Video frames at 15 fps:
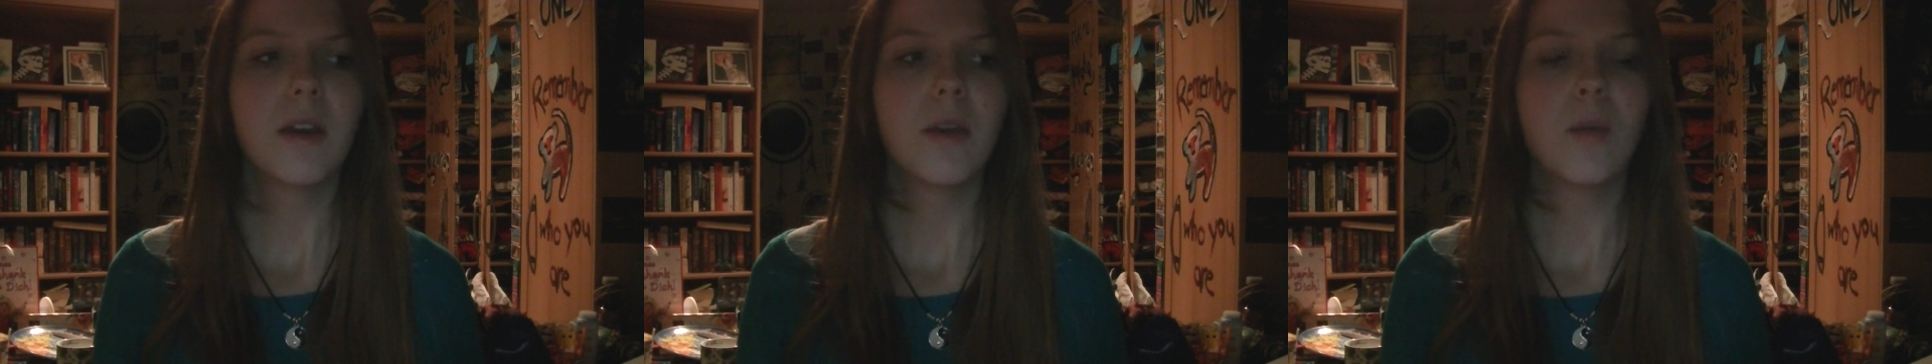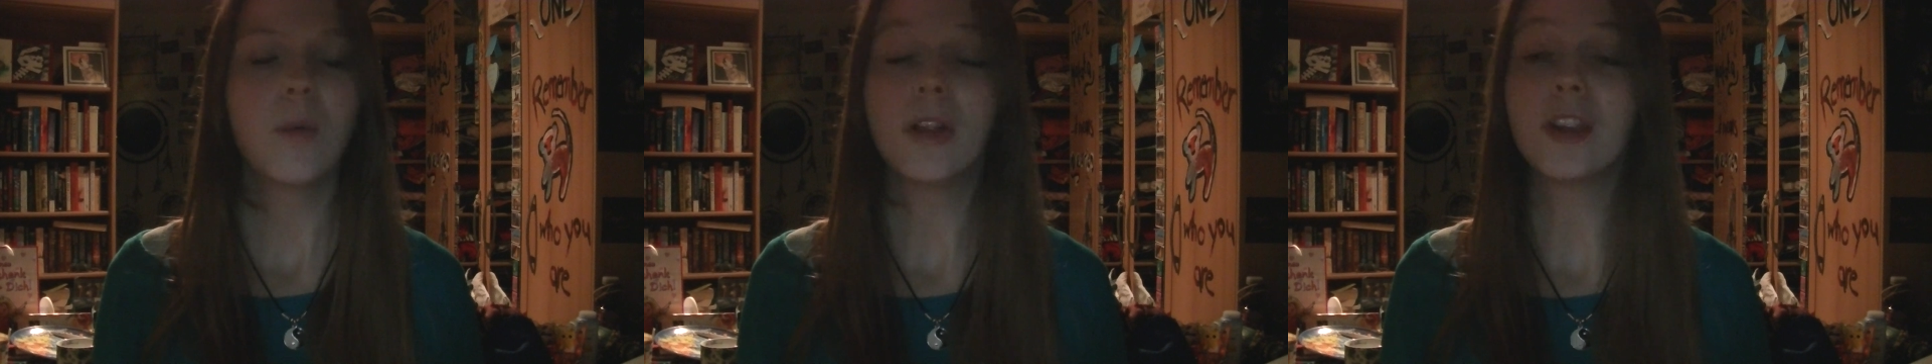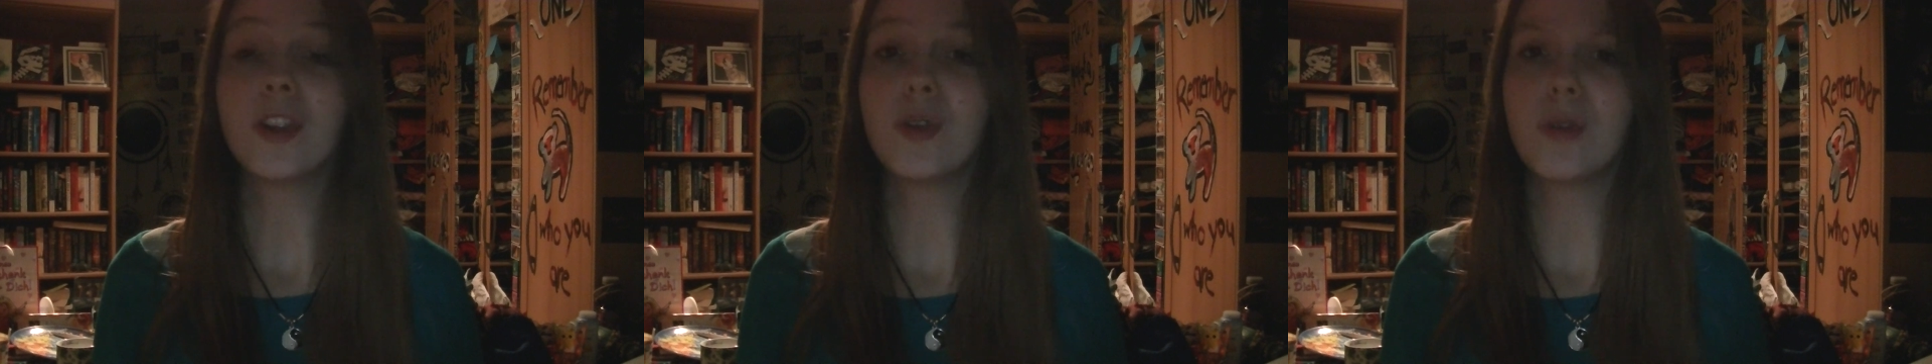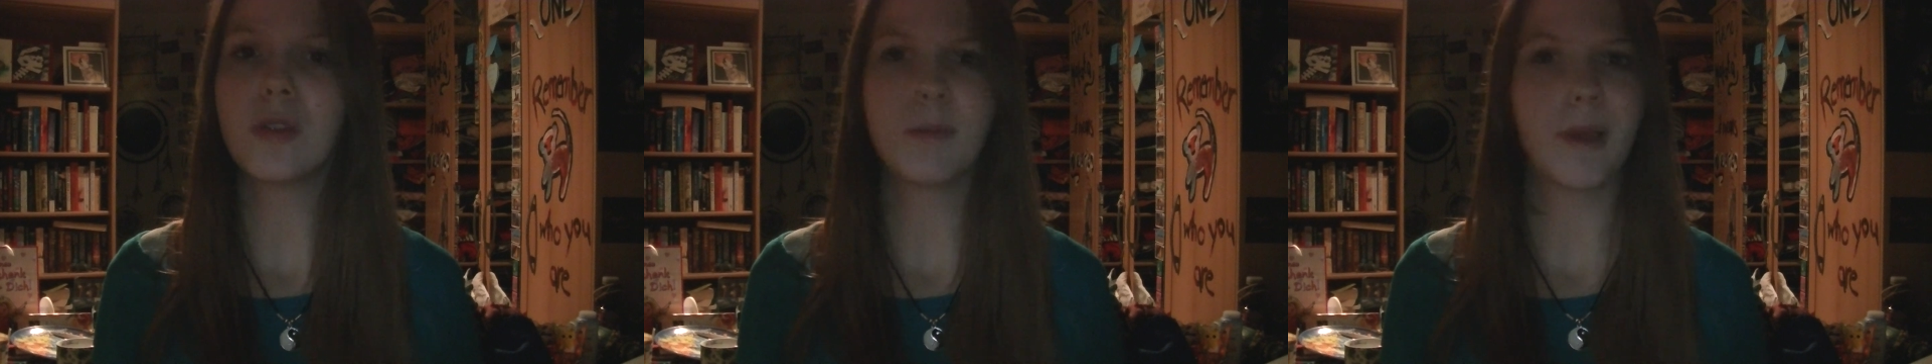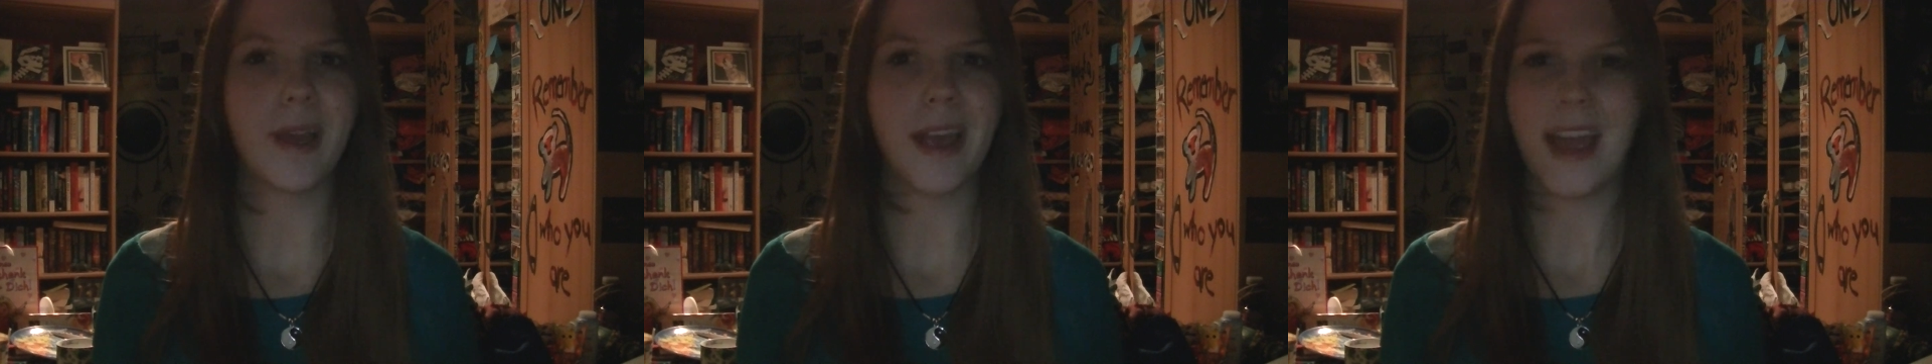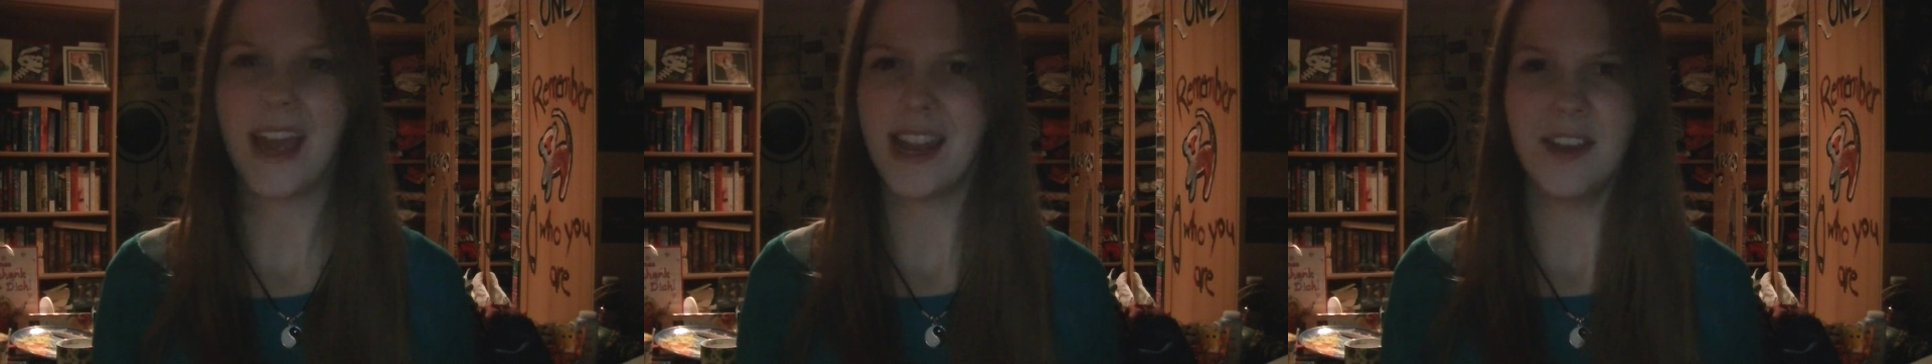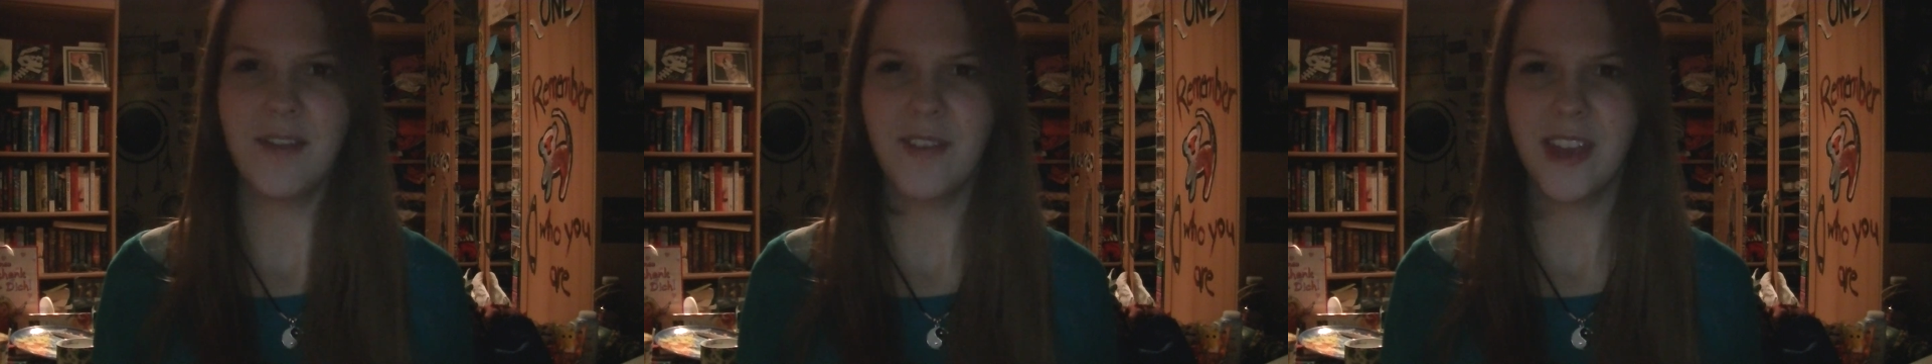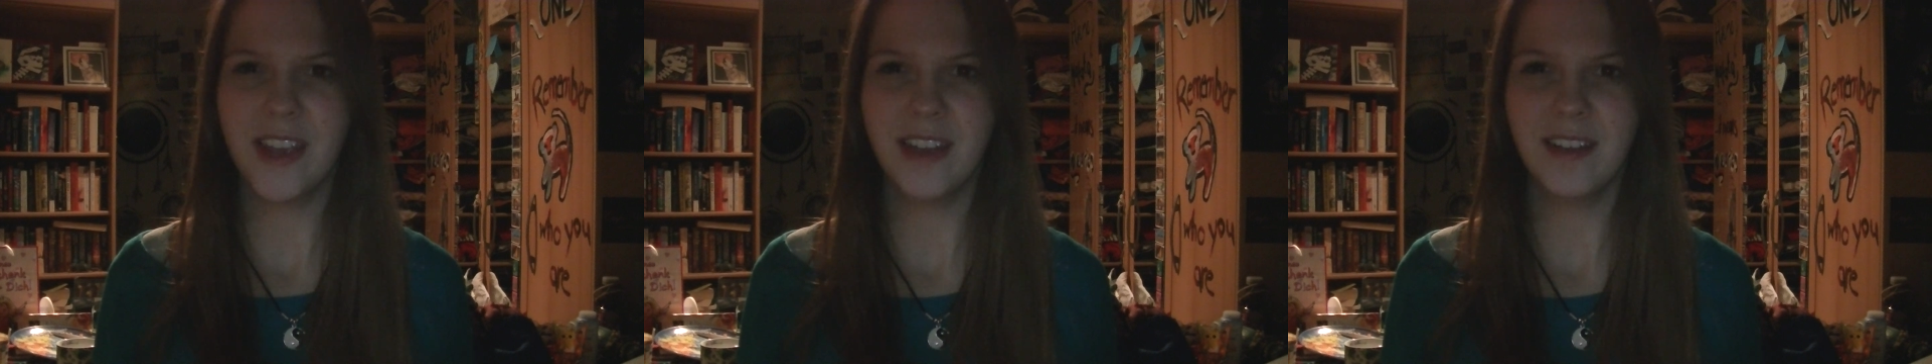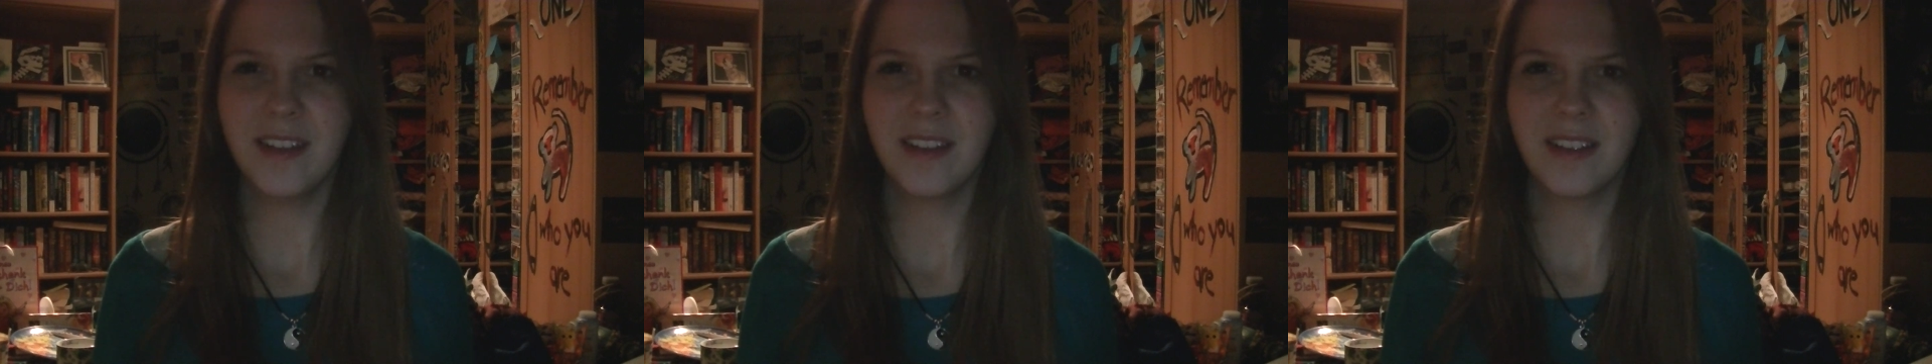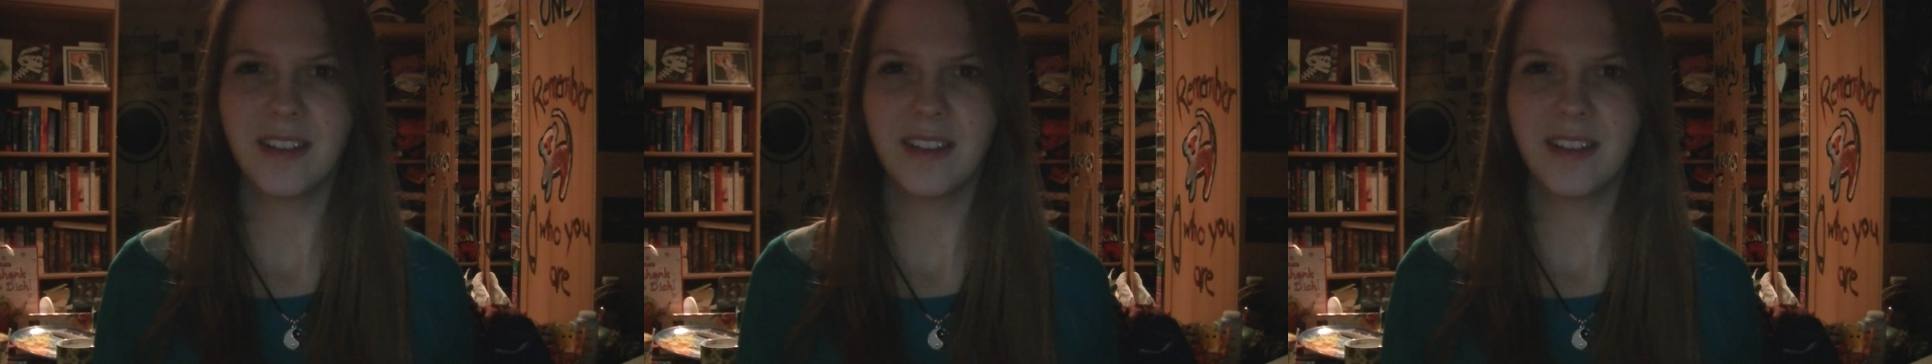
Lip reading: will do and buy anything